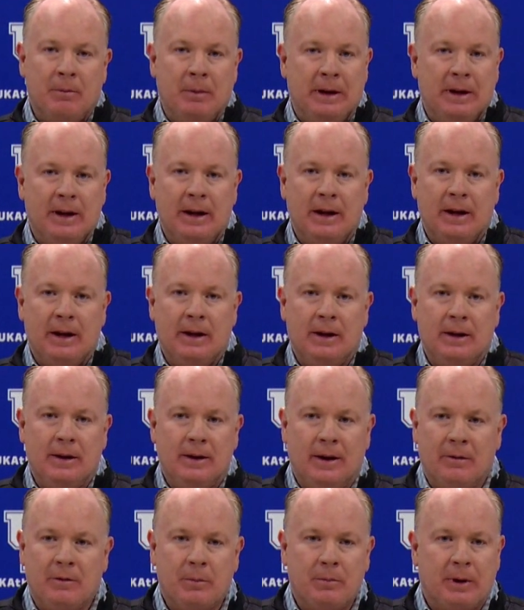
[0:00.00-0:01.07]
Yeah, I mean,
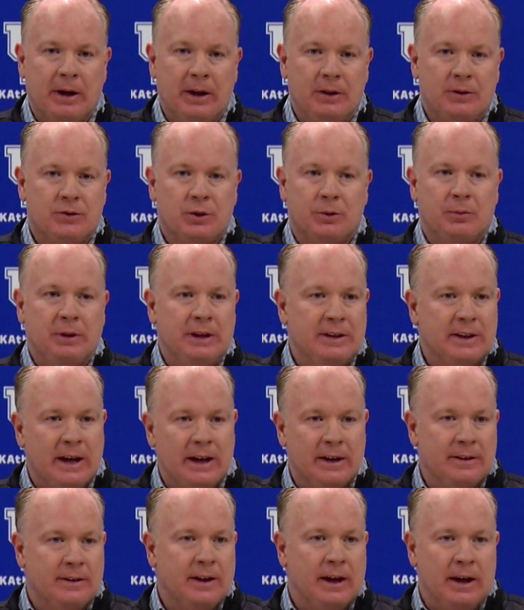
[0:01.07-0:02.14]
everybody should be
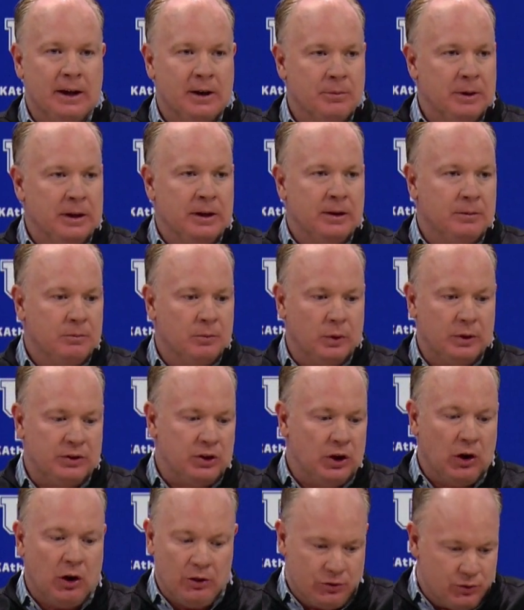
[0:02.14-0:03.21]
day-to-day. I mean,
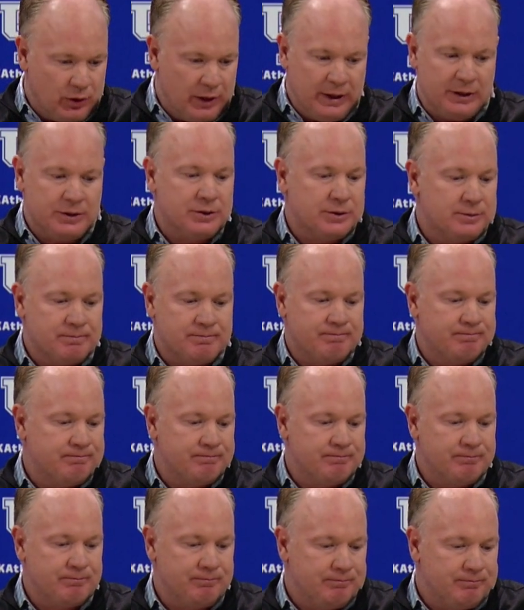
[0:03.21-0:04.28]
with DeAndre,
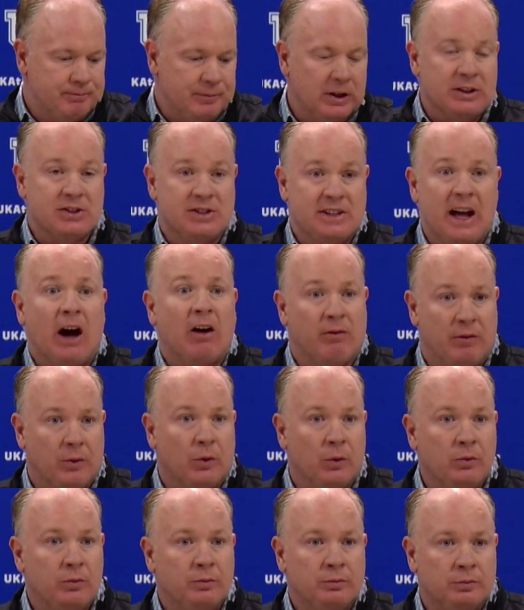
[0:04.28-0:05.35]
it's
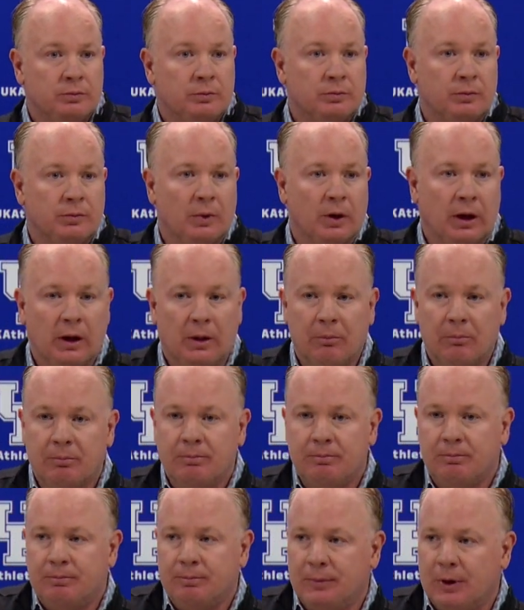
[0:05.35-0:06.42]
doubtful,
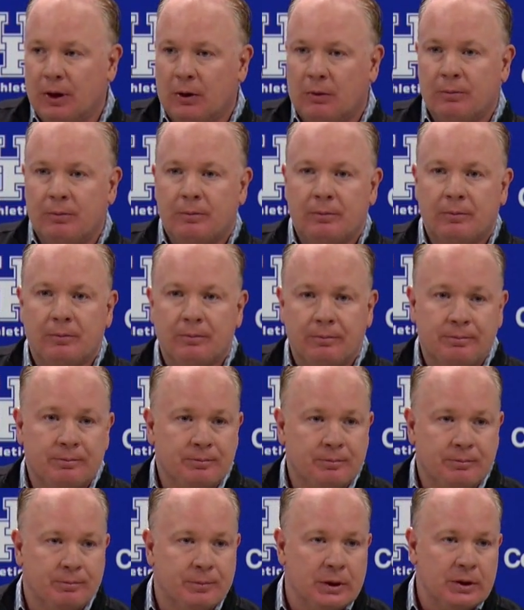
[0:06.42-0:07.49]
you know.
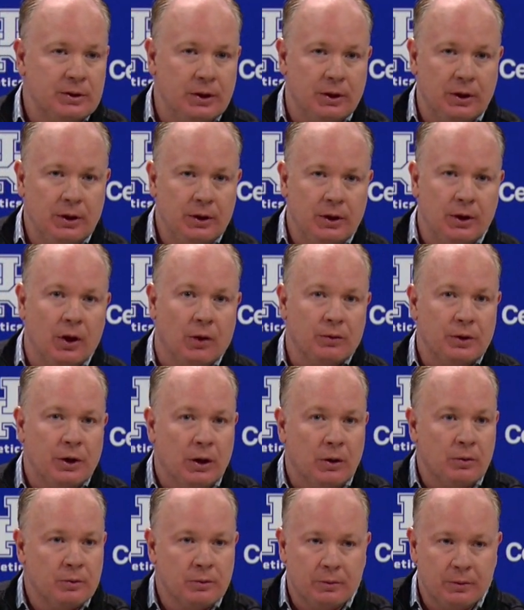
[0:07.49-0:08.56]
But you don't
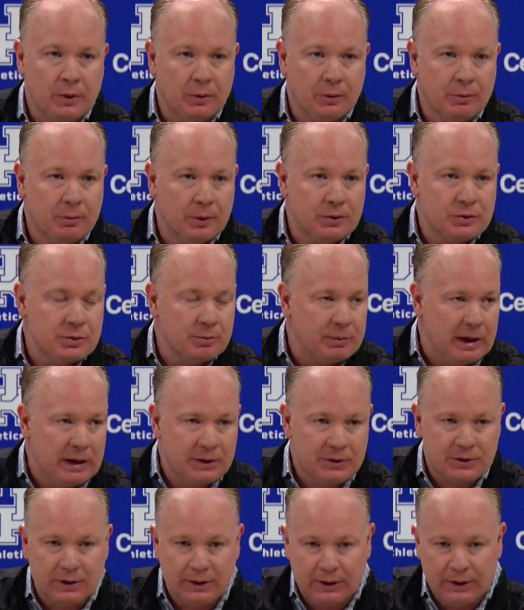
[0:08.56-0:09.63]
know. You put some
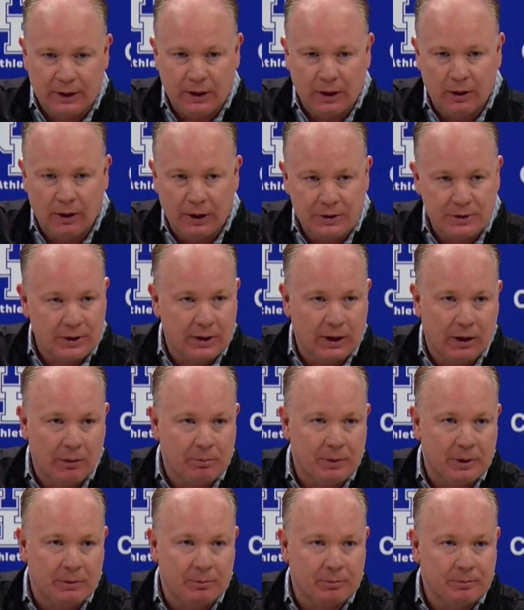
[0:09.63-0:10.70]
medicine in there, ice it
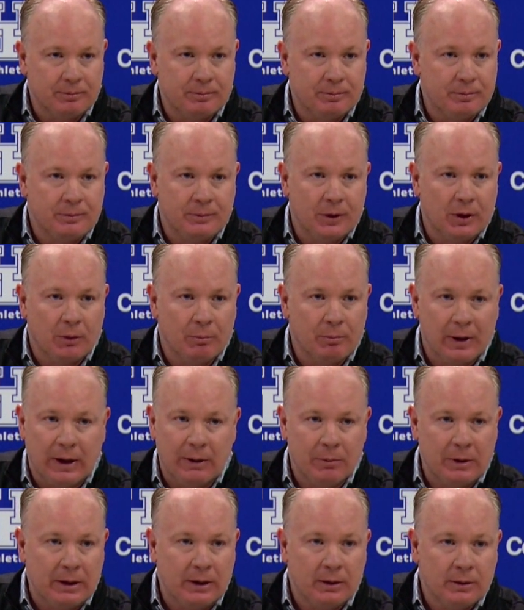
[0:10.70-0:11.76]
up, and, you know,
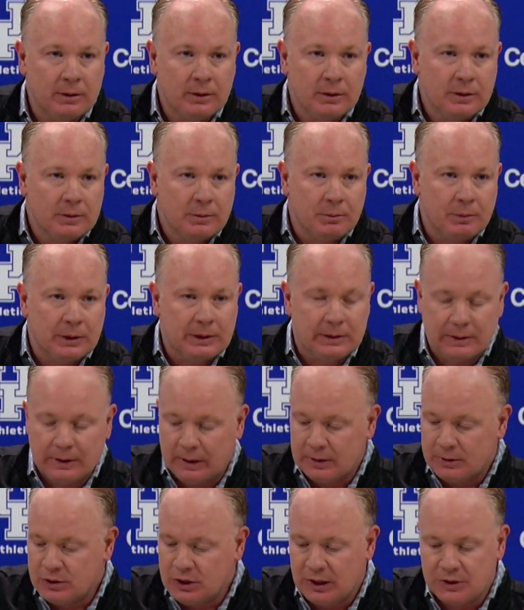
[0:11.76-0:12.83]
maybe.
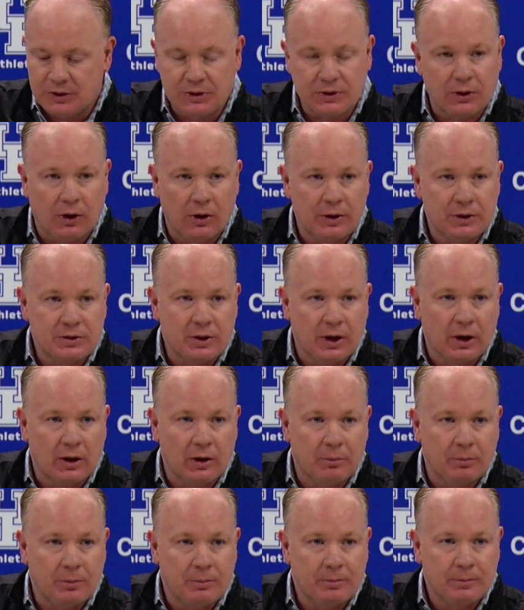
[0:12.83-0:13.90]
But chances are he's
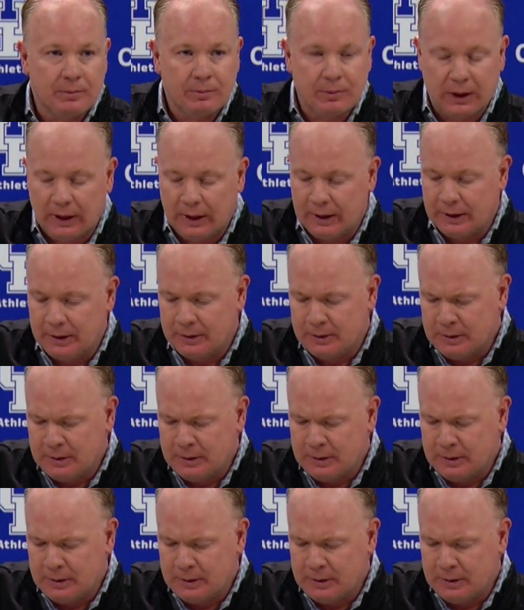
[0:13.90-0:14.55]
not going to play.